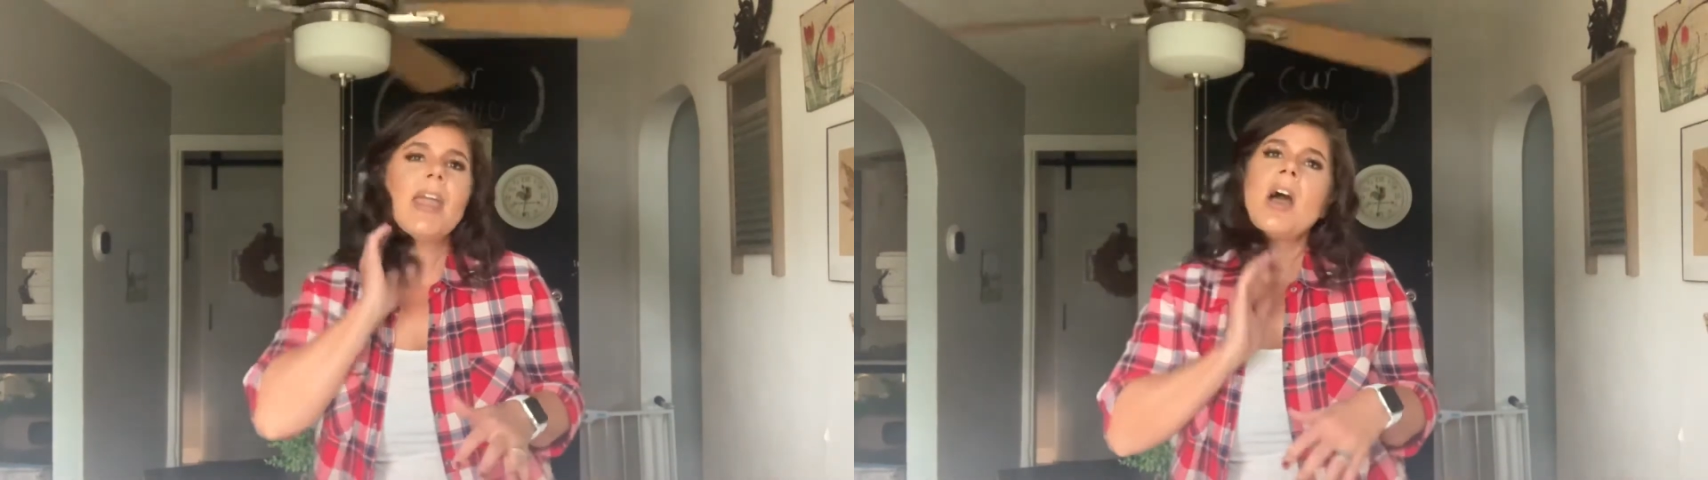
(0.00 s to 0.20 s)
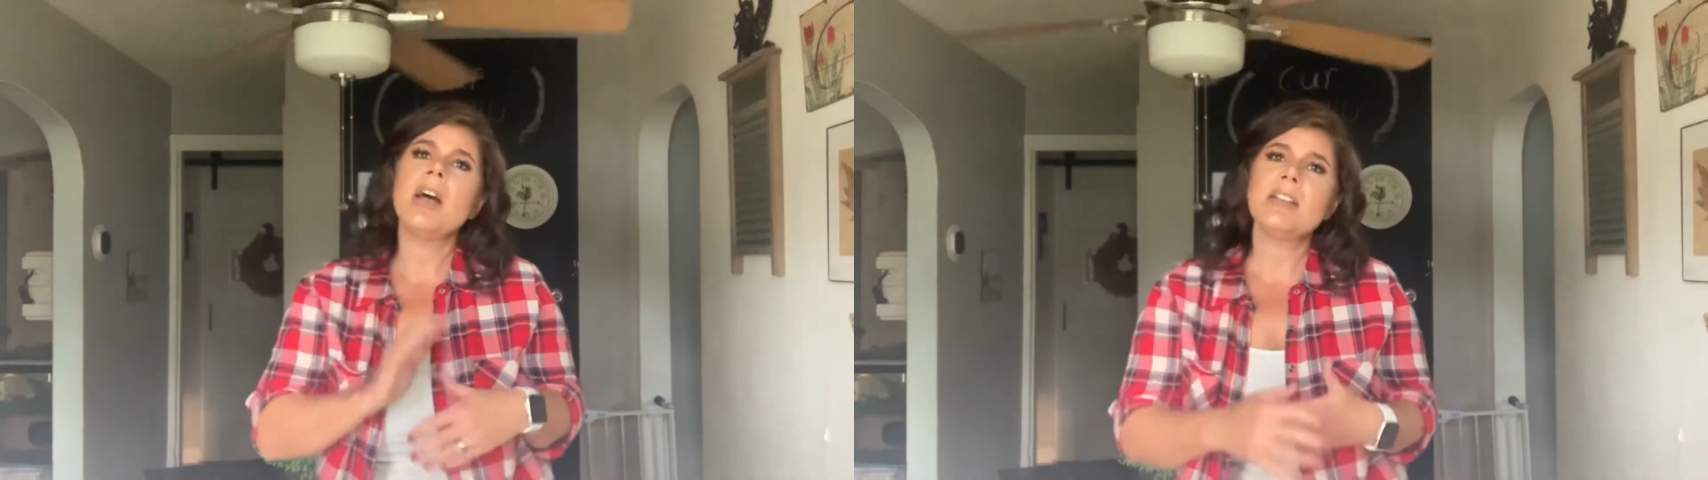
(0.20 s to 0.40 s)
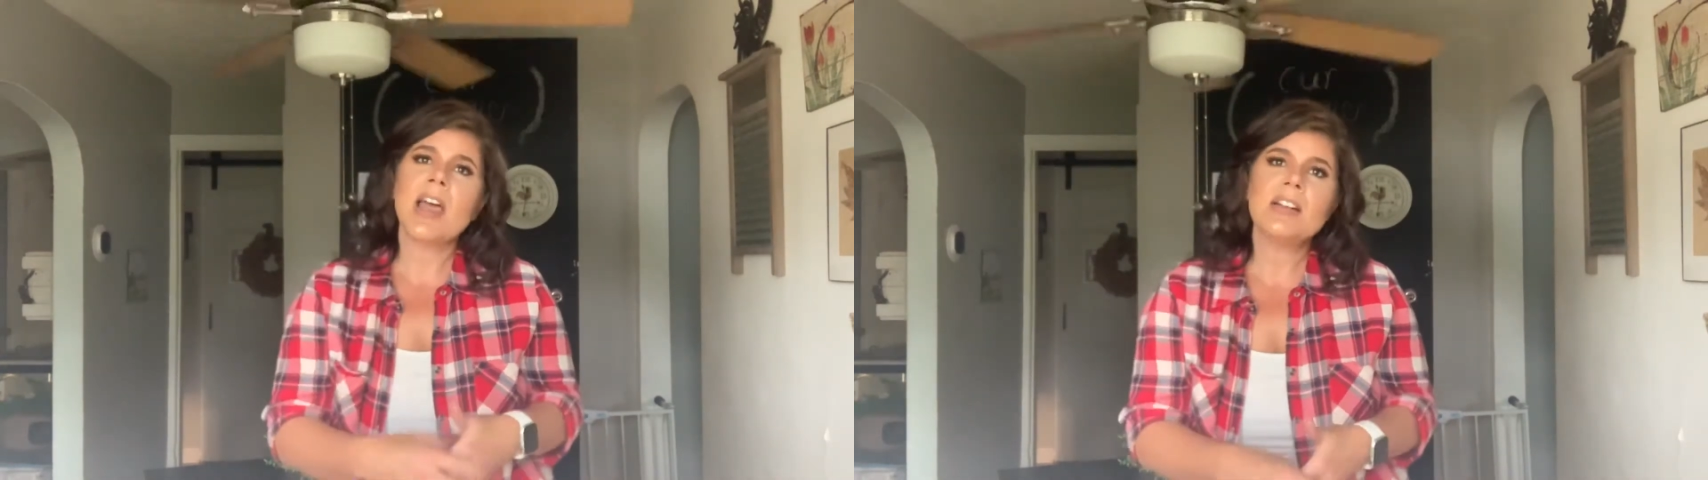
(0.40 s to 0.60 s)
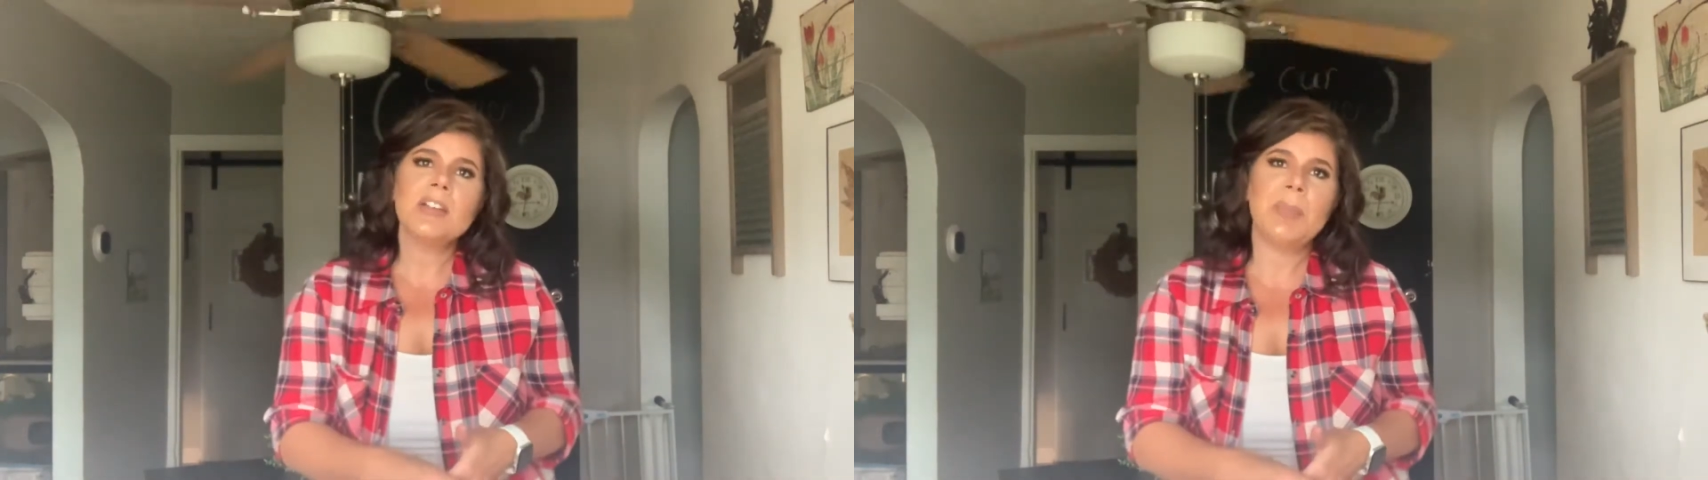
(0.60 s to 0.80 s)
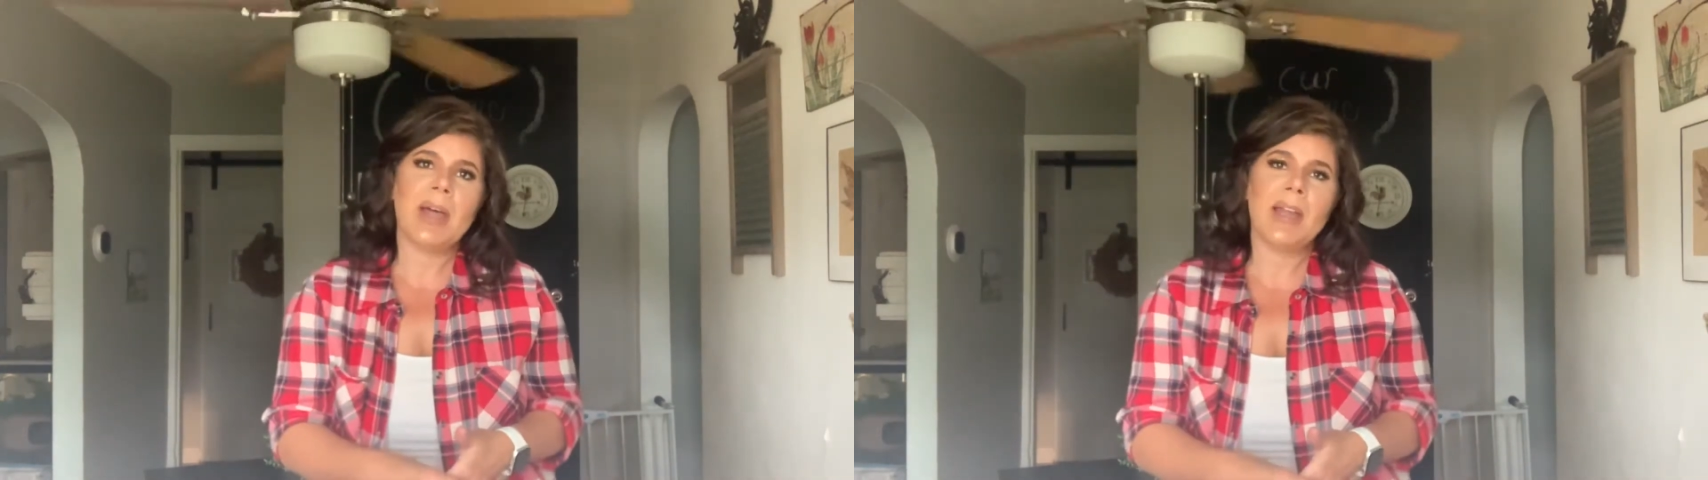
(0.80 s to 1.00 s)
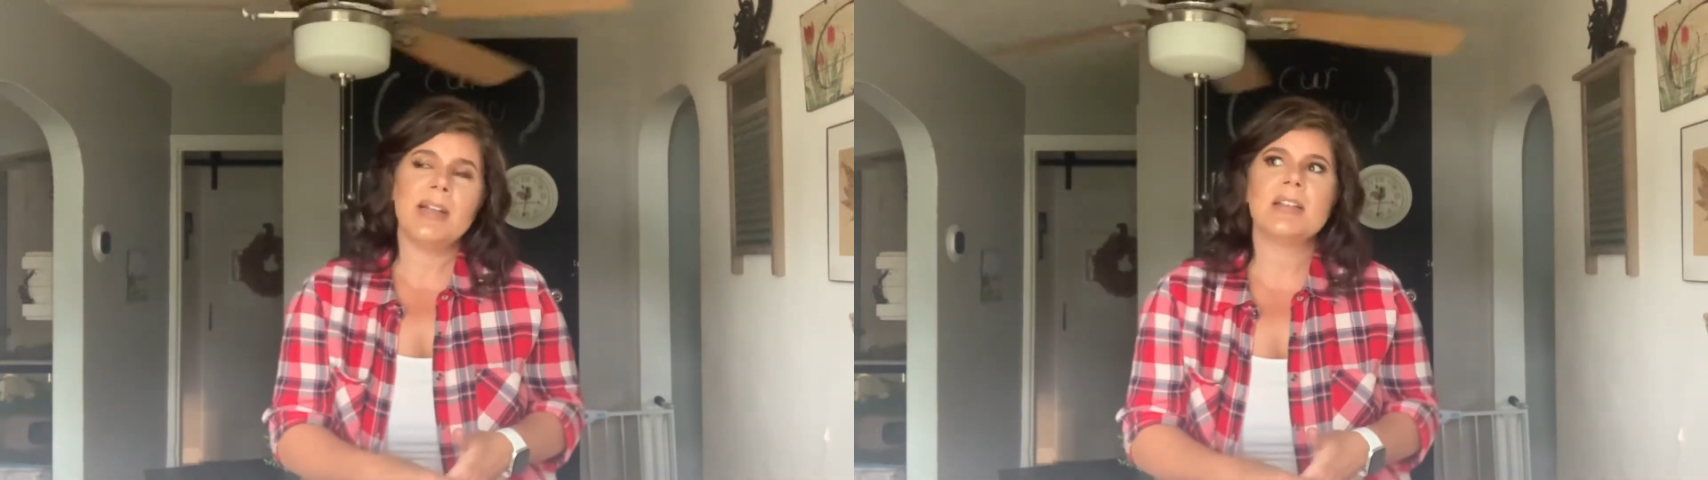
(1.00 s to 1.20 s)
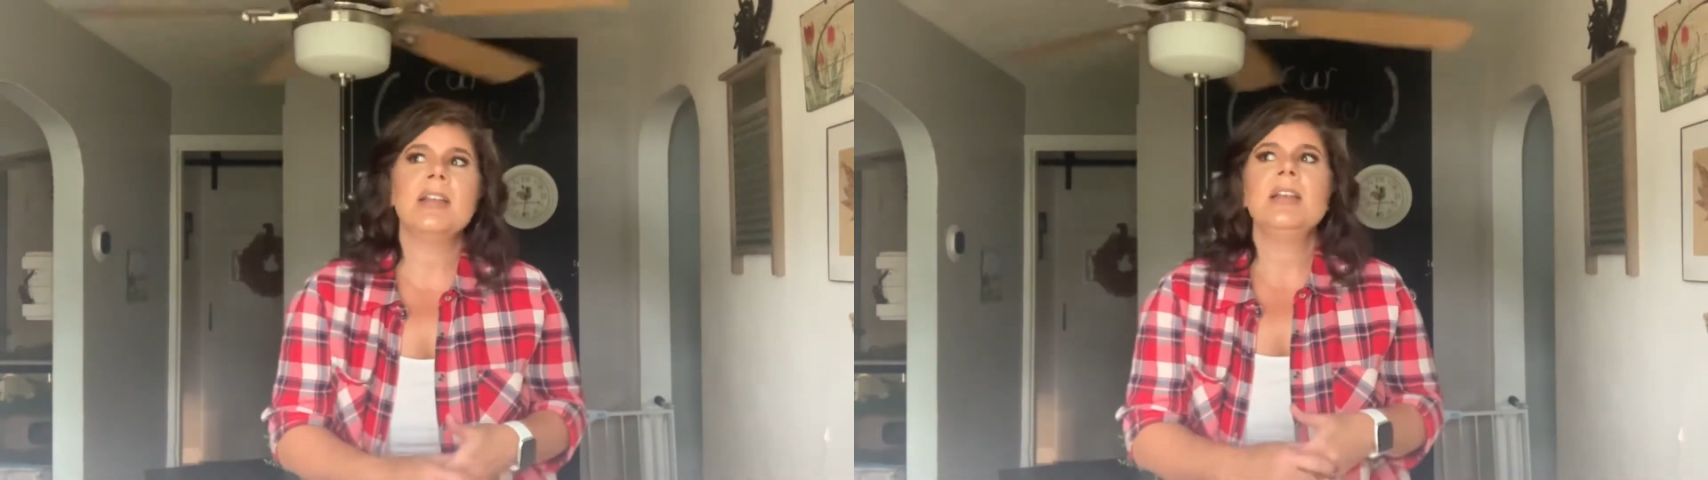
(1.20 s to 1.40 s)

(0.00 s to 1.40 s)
contacted Byte